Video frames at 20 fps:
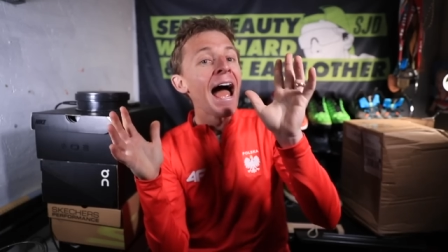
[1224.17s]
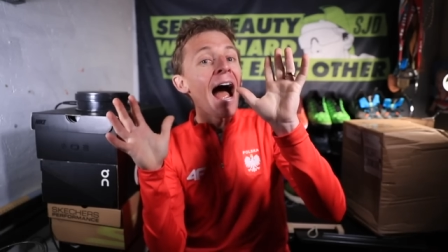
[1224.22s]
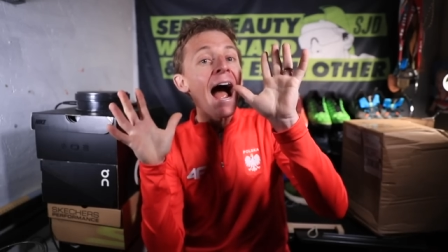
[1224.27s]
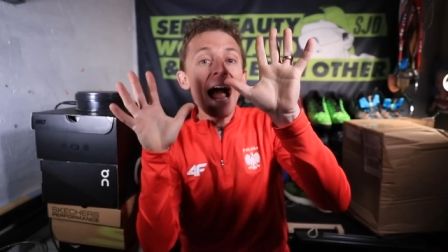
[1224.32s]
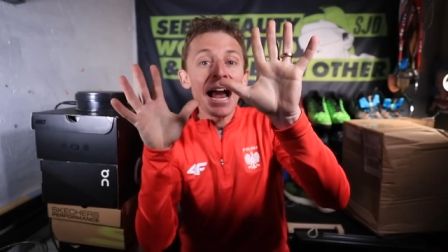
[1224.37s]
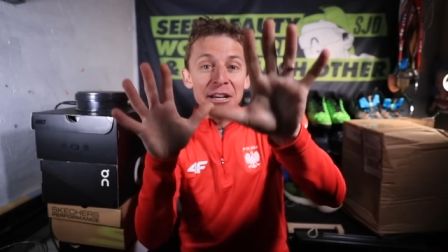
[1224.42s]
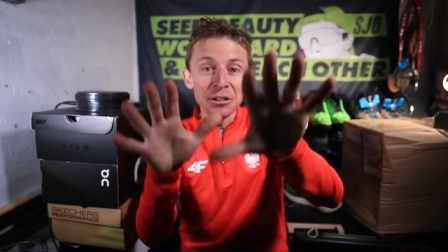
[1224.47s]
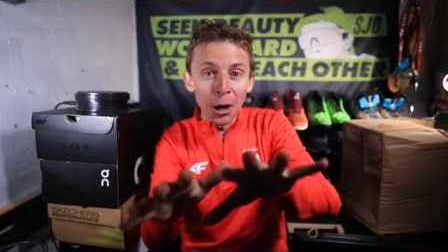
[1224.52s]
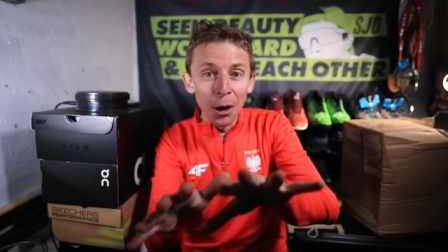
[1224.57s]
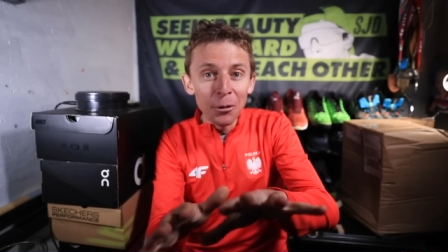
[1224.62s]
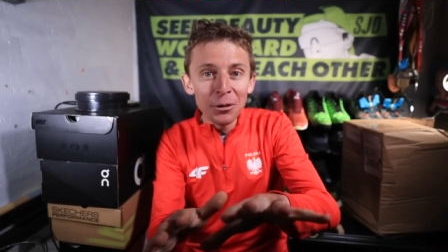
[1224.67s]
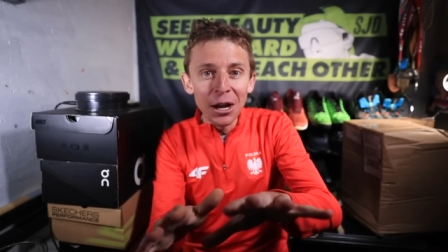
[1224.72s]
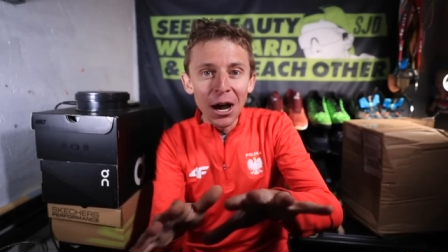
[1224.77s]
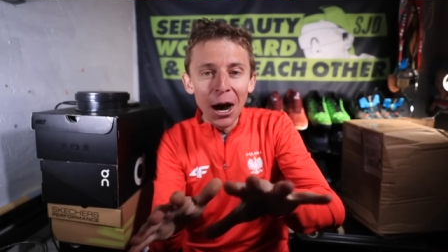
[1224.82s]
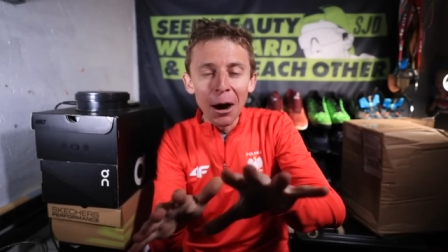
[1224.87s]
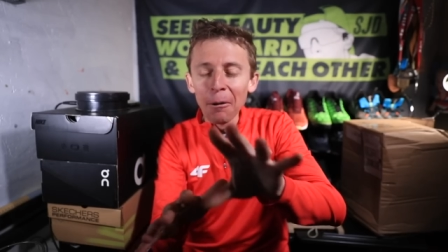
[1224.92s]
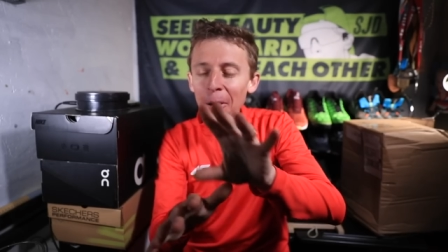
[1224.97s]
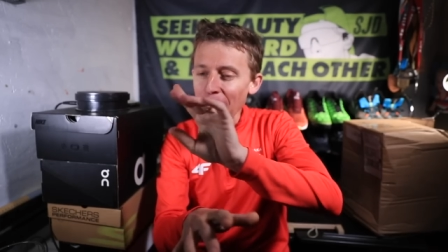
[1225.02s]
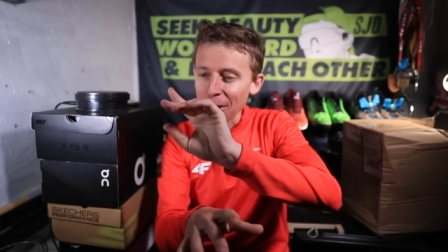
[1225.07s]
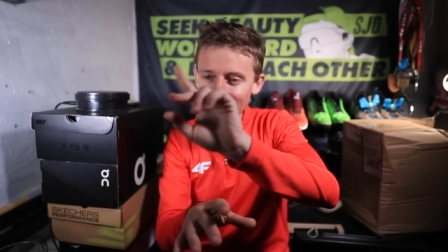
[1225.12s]
I don't
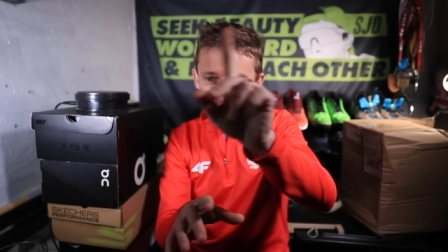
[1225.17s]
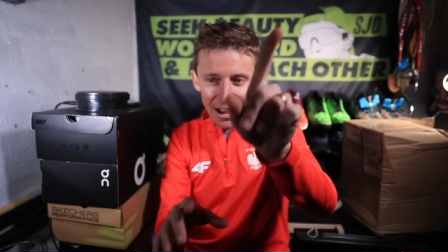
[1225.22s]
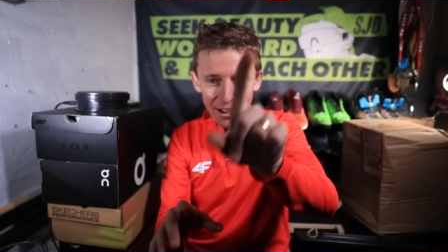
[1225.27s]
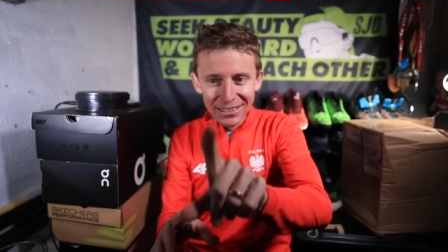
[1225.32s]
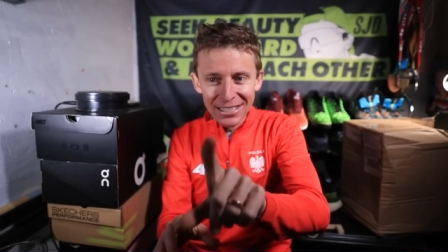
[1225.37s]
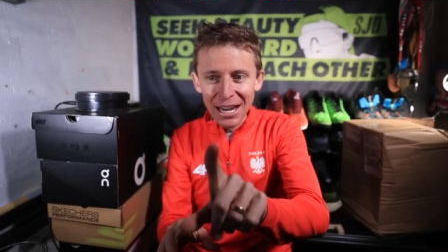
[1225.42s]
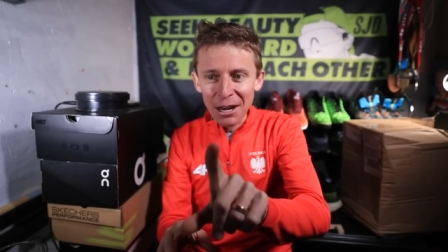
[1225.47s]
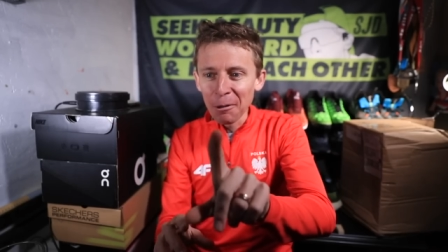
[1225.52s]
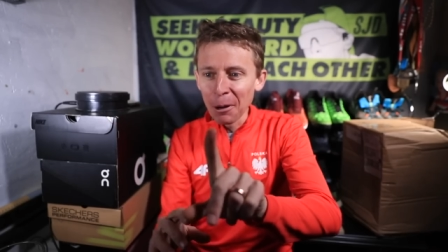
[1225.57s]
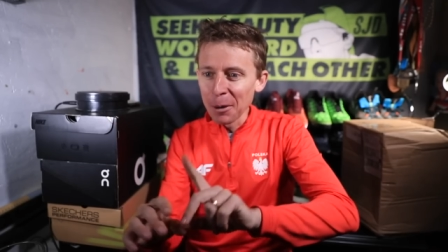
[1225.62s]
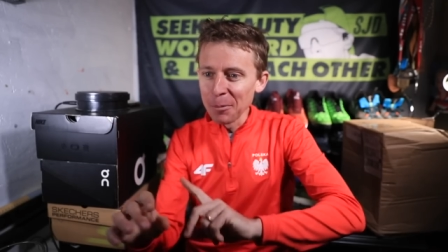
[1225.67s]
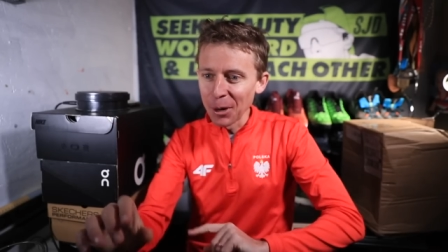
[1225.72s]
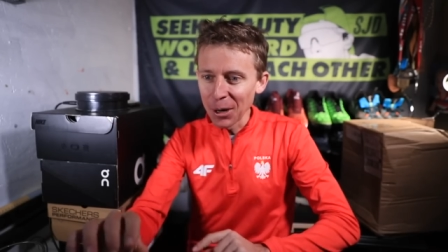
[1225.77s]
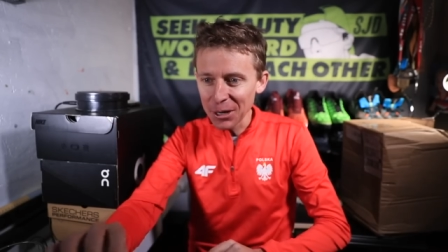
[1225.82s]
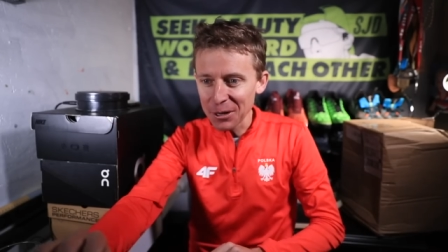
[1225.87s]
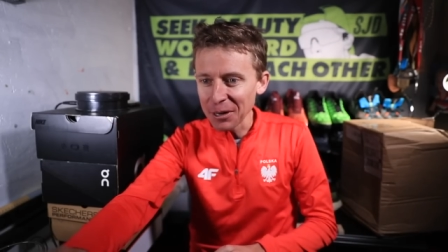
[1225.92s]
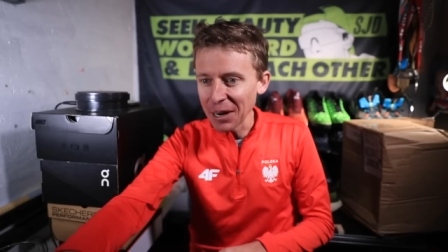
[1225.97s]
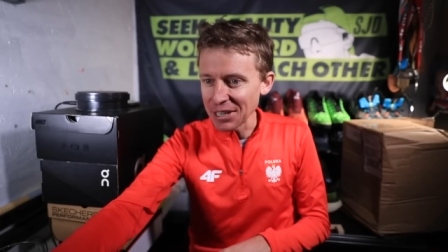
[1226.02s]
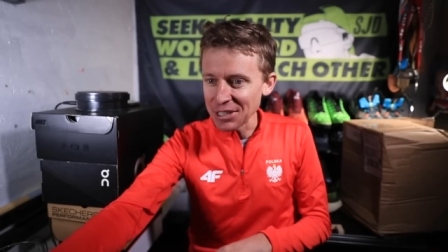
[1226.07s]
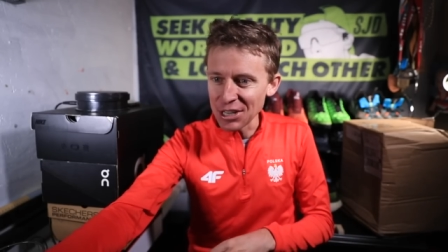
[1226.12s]
know. Okay, I'll take one more
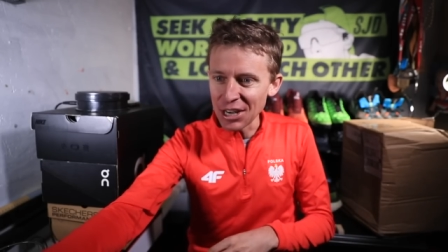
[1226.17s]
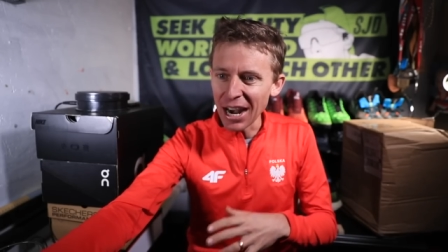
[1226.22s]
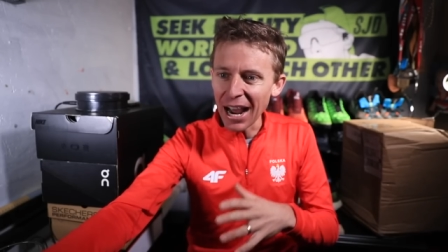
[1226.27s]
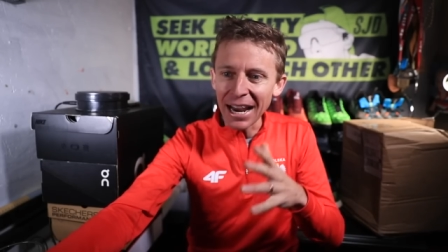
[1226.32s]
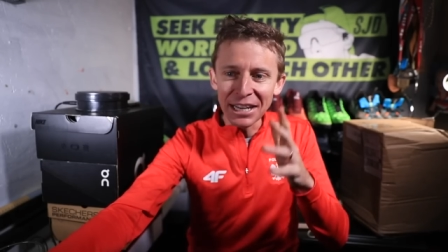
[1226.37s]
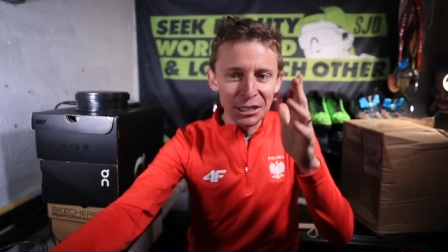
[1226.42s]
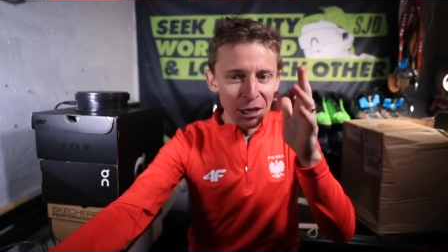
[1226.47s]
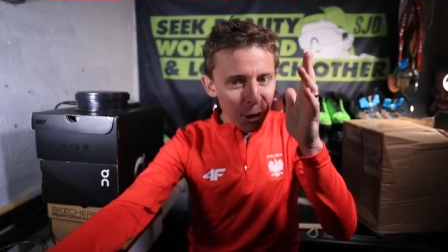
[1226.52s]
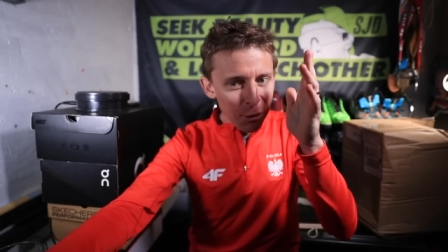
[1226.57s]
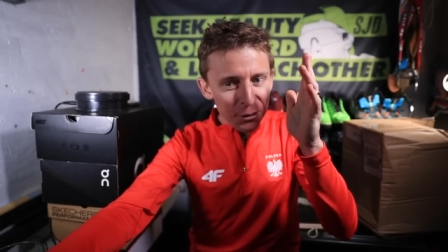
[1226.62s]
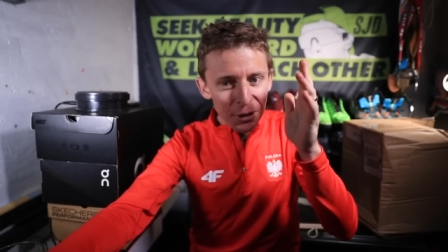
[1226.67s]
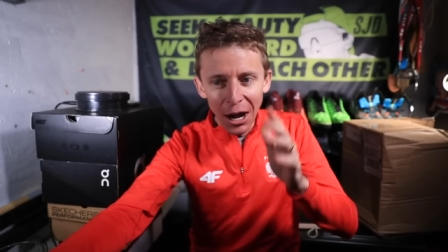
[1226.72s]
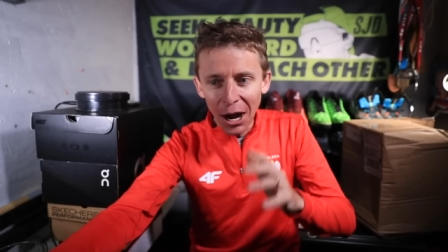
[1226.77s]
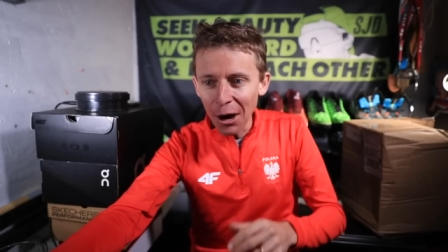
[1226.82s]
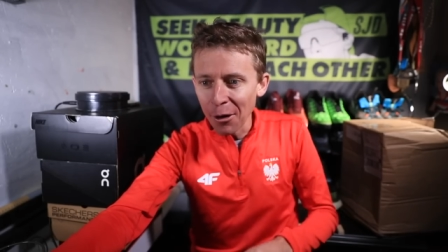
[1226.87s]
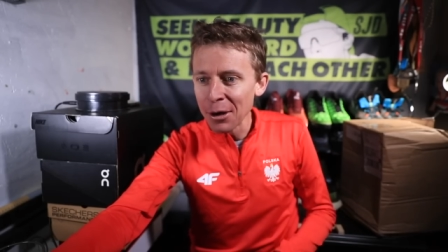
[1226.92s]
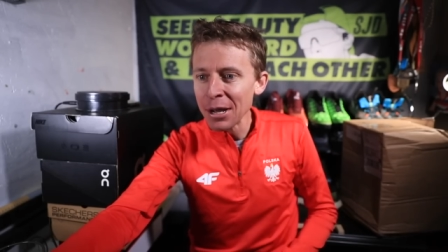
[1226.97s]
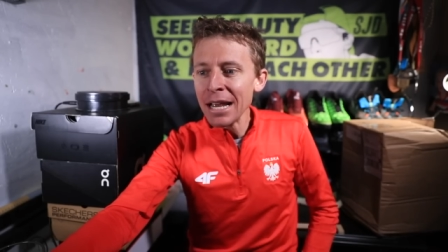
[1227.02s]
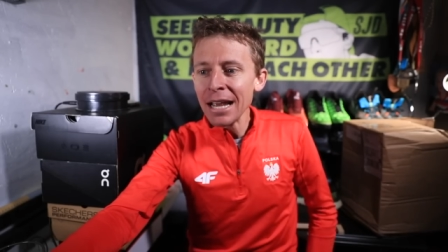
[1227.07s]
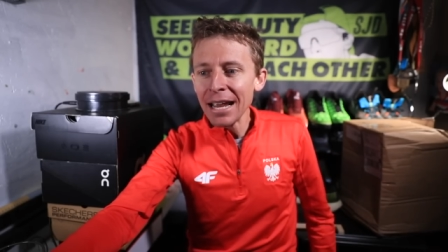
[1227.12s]
question. I don't
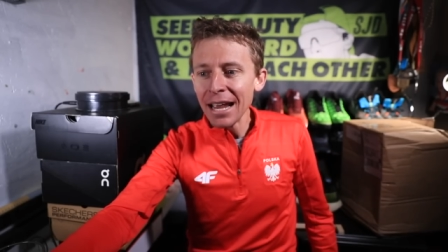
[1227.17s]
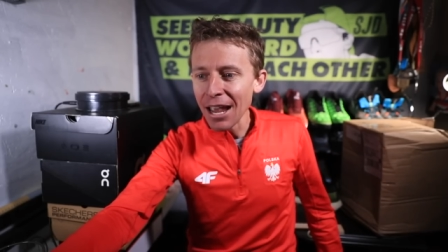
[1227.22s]
know.